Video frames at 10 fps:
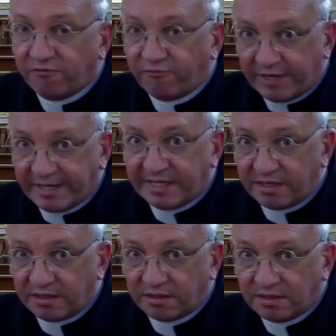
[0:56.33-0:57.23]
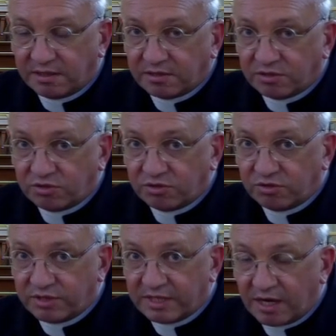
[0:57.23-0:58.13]
flee
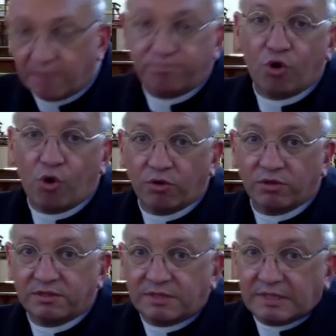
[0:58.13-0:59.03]
to the abroad